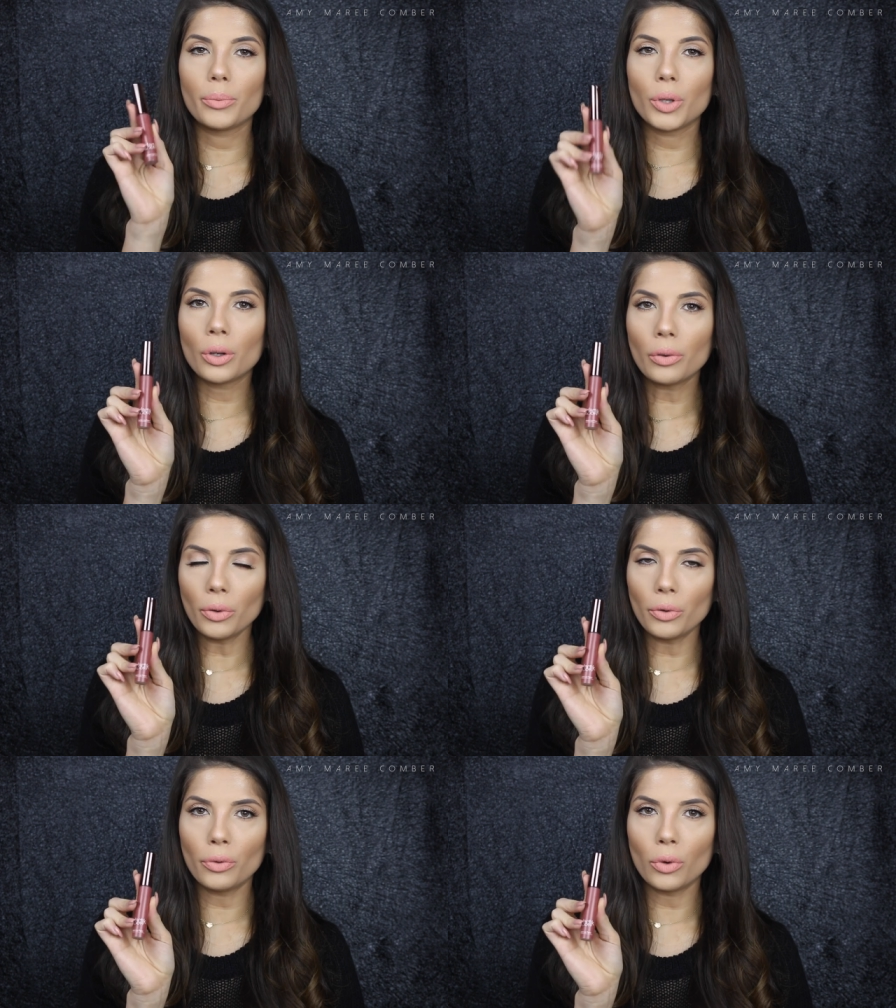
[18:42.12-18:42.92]

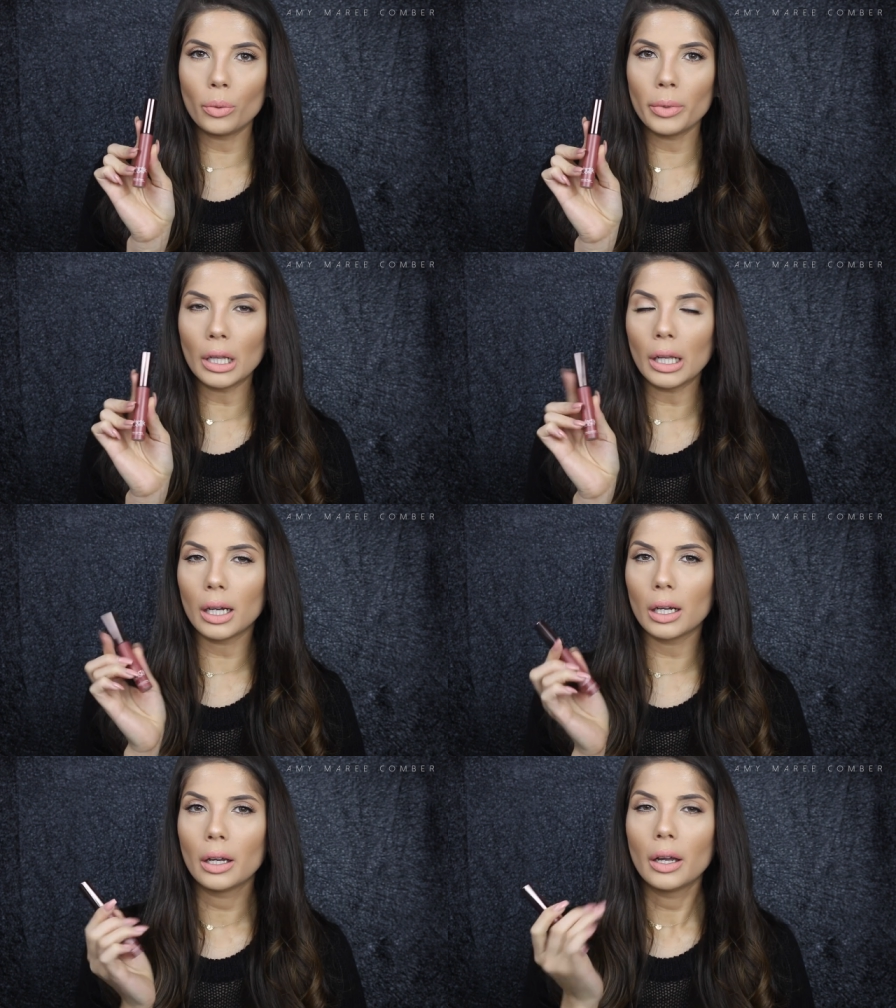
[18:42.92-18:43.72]
Beautiful
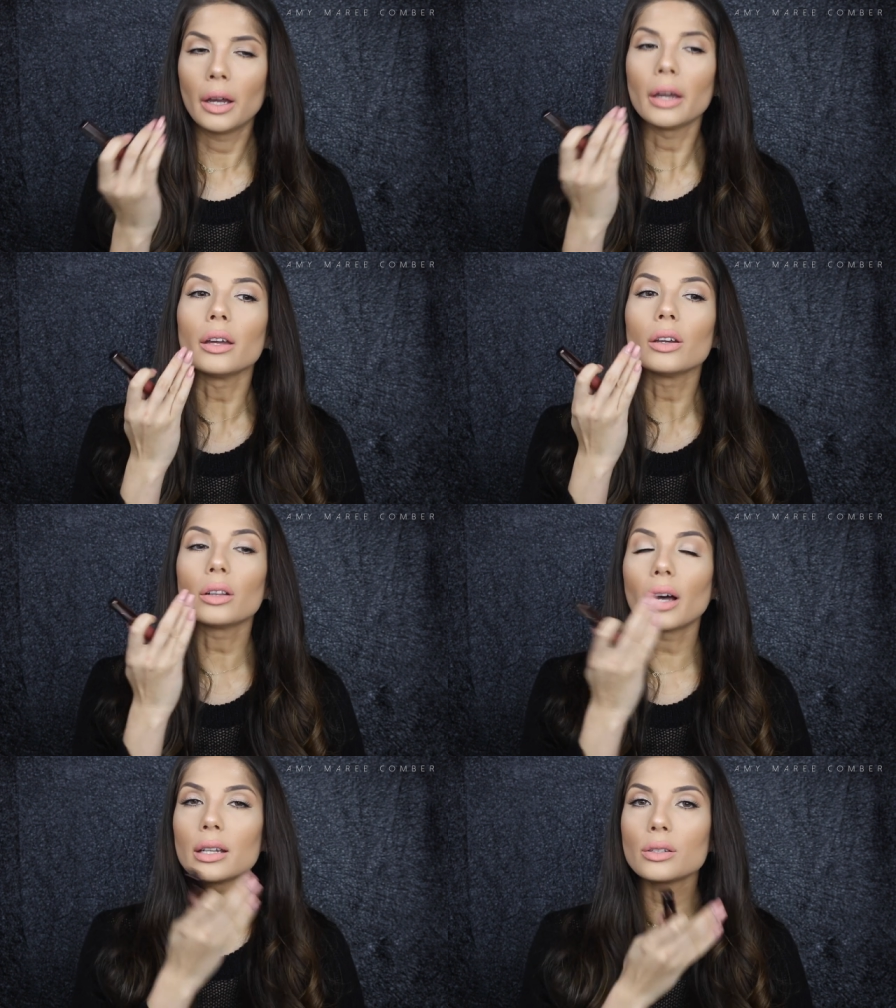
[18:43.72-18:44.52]
formula. It
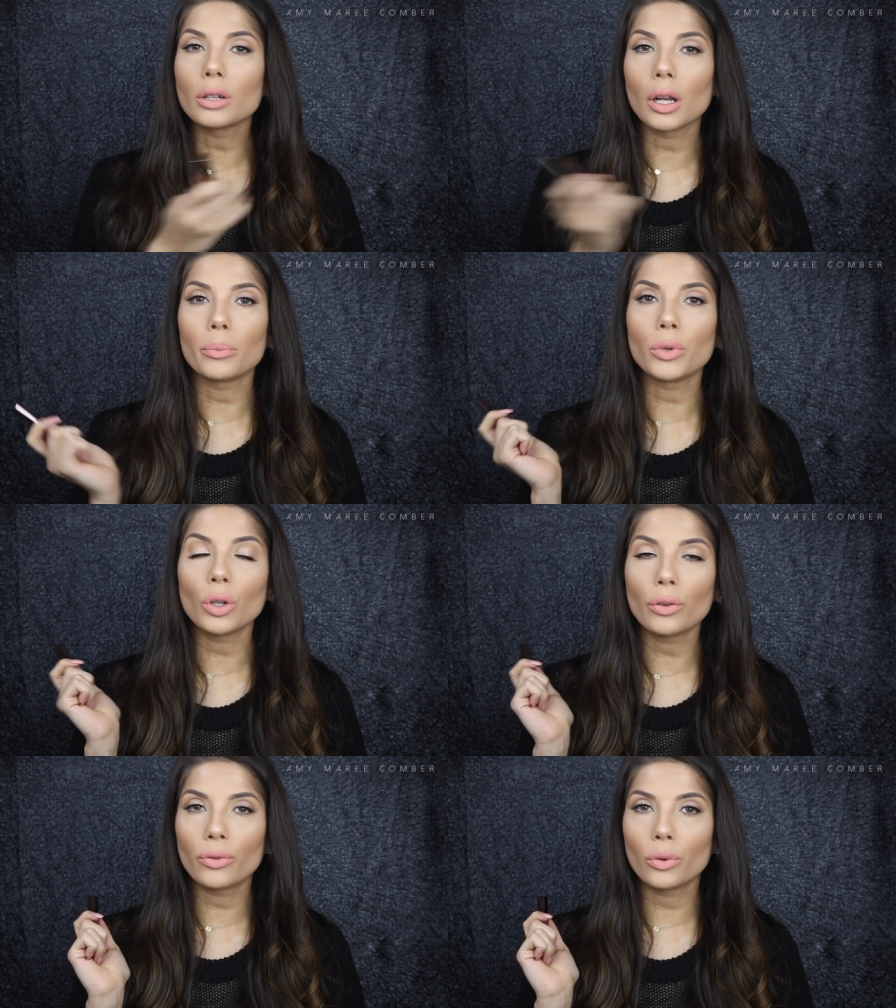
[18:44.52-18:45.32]
glides on
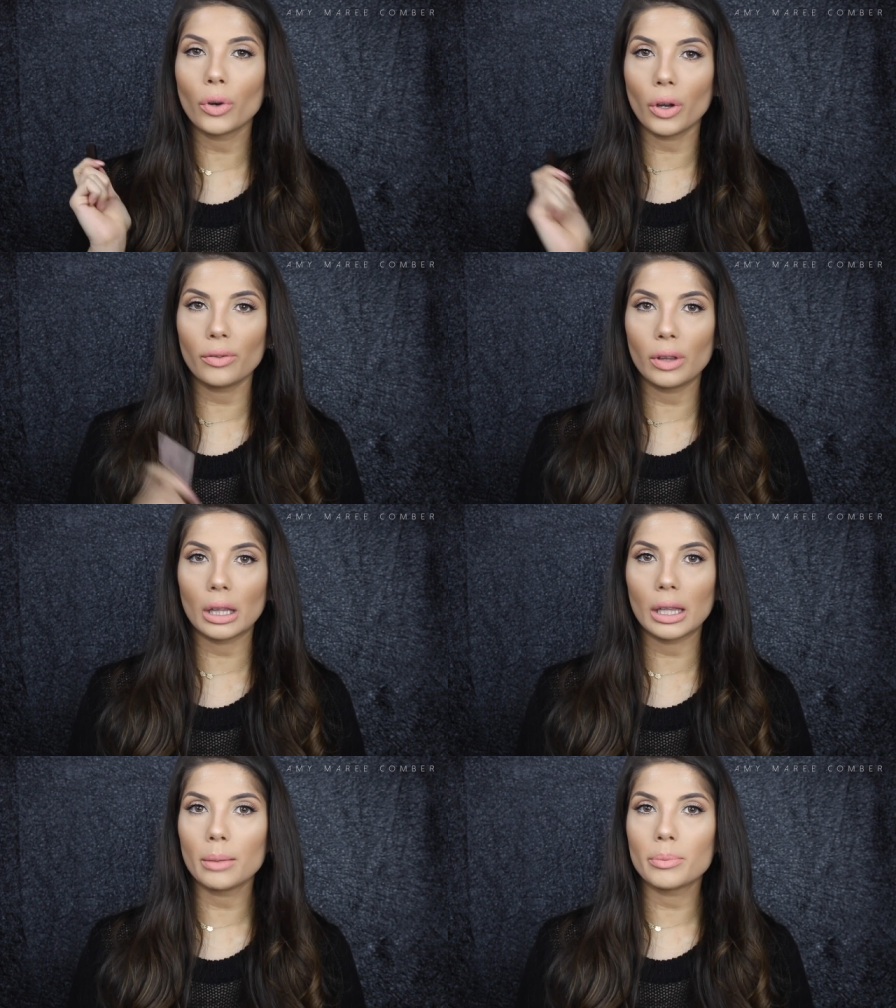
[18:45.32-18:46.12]
beautiful over
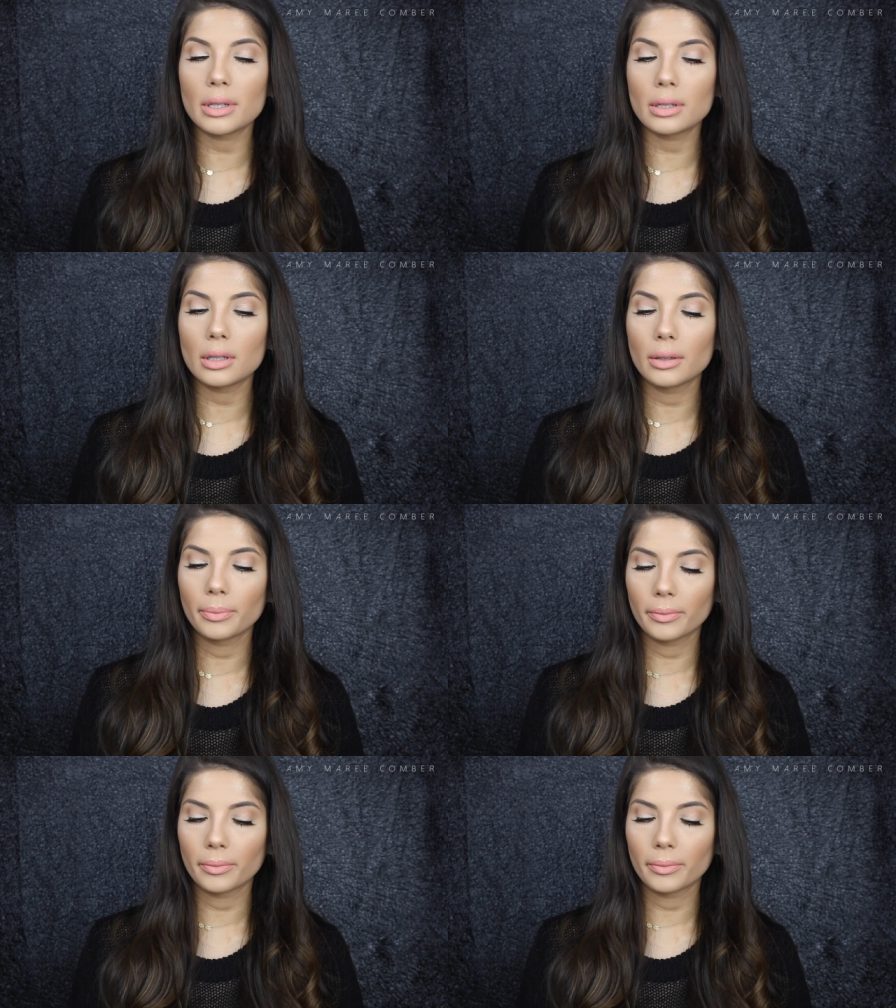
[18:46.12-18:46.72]
the lips.